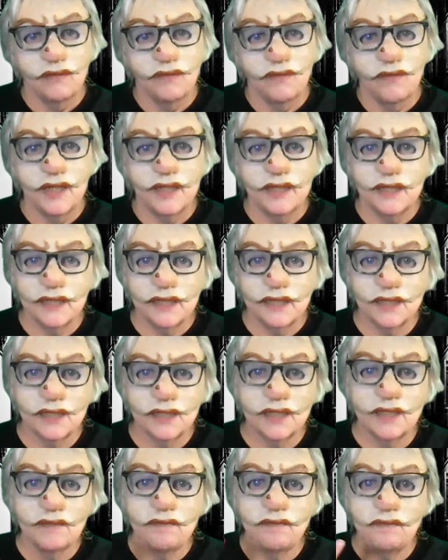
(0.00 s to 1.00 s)
Well, this
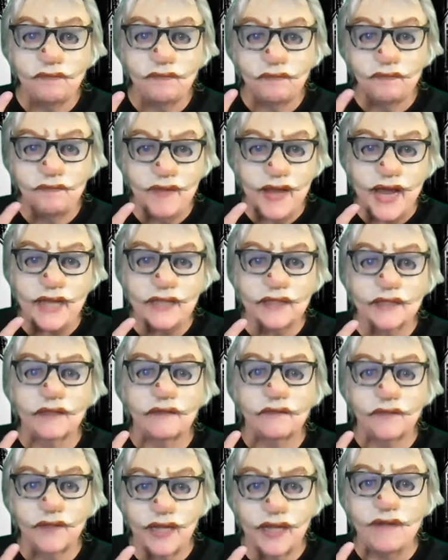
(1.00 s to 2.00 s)
is the mask
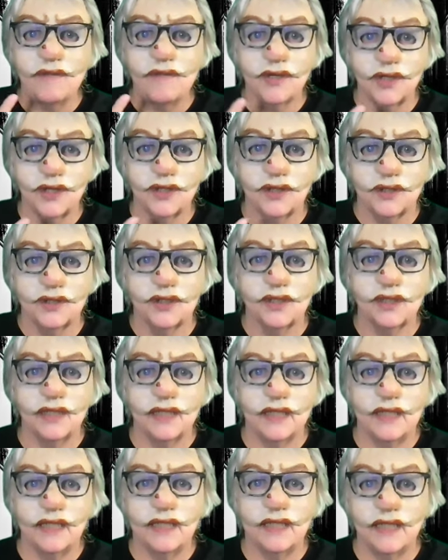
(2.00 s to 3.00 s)
of Gamma Gurton
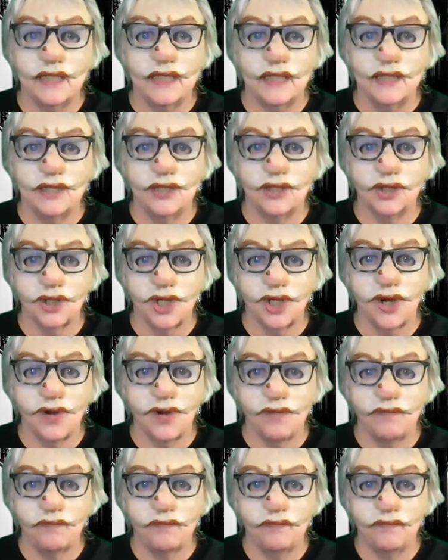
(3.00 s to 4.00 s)
lead in the
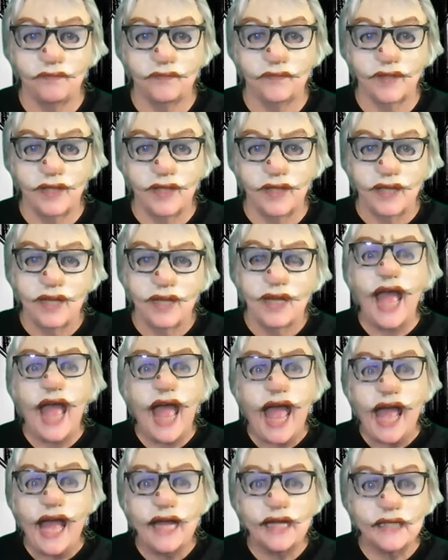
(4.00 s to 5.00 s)
show.
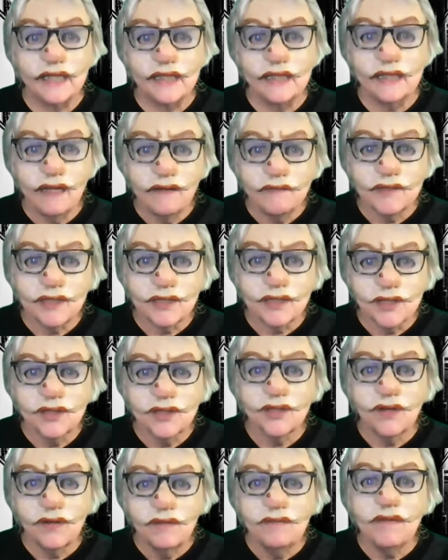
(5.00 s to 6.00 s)
And I loved it
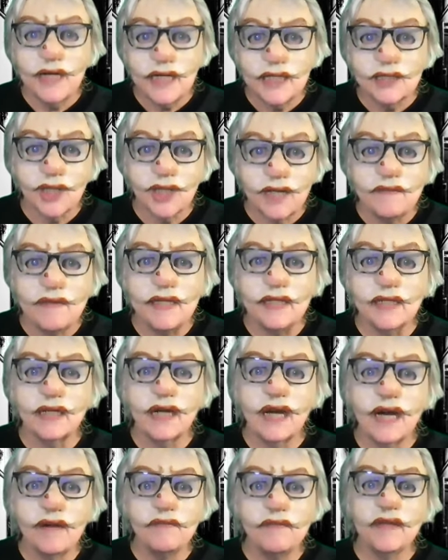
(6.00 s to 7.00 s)
so much, I made a
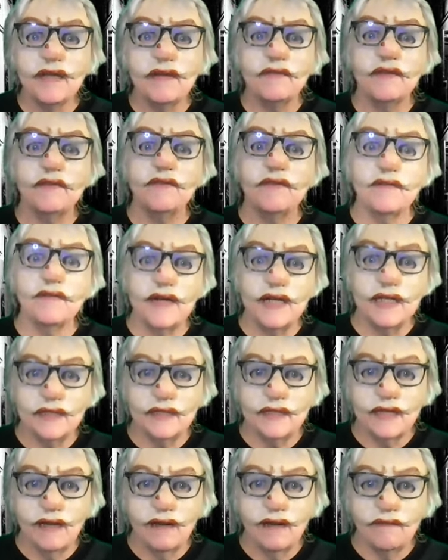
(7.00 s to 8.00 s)
copy of it for
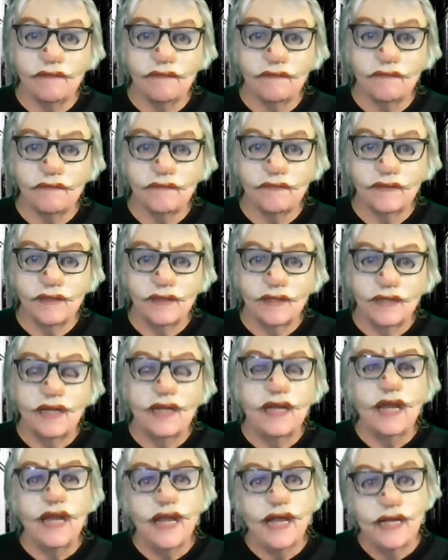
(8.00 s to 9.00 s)
myself.
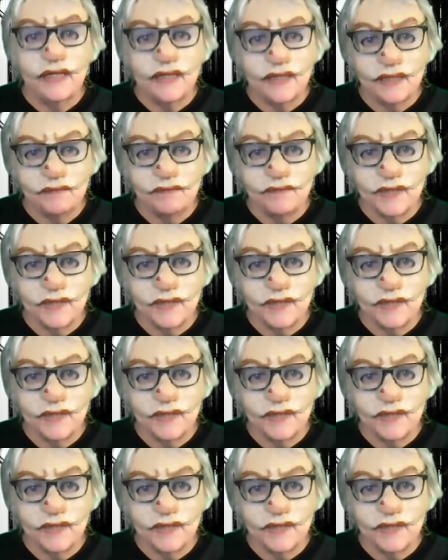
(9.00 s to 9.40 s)
And it